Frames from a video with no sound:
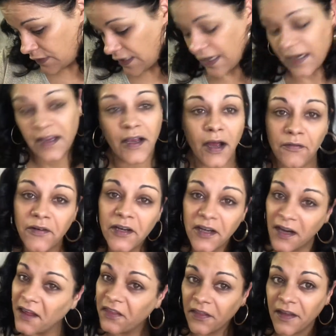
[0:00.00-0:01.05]
it covered
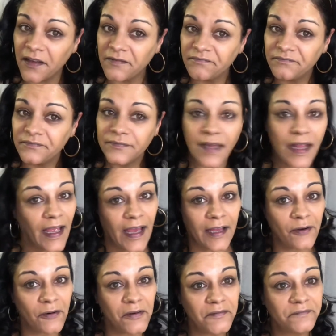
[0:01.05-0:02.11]
nothing at
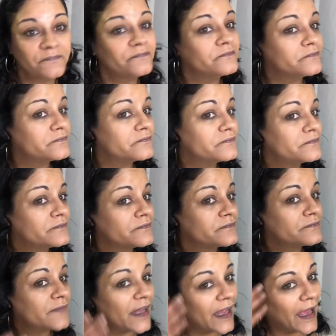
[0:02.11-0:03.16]
all.
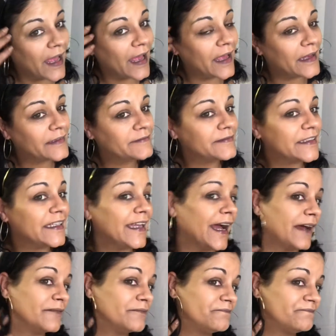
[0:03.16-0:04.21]
And
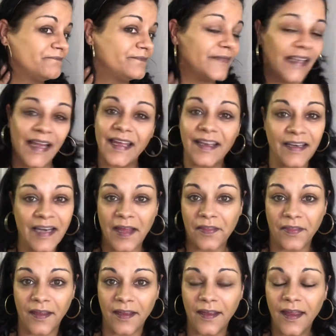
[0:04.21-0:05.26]
yeah, like
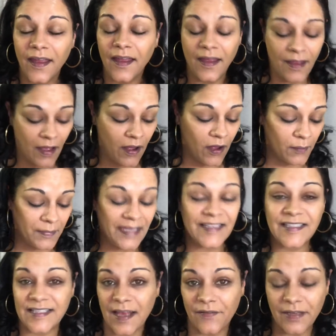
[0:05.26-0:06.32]
nothing.
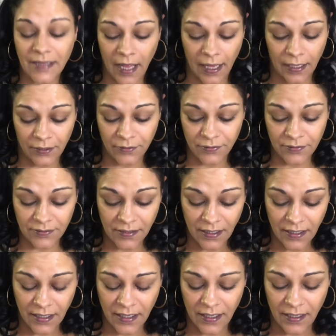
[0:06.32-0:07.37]
It's $7.
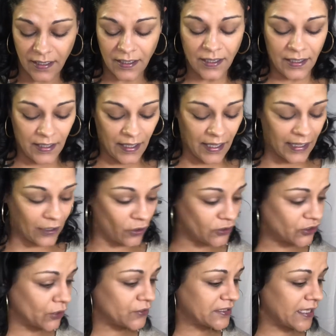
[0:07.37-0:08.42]
It
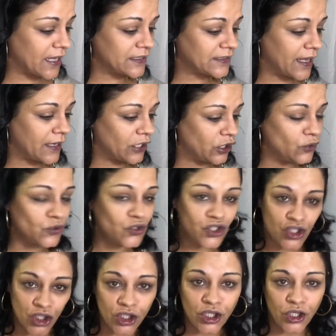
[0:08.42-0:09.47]
also says that you
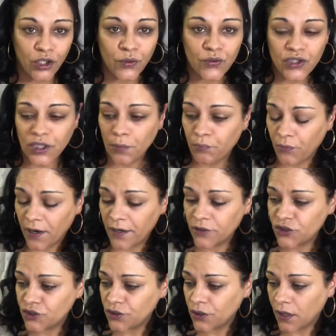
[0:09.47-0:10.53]
should use the
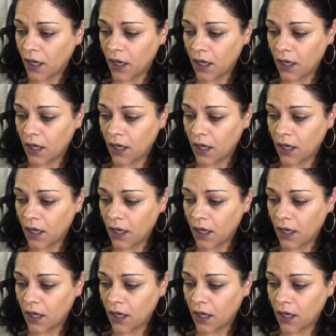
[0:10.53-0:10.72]
brush,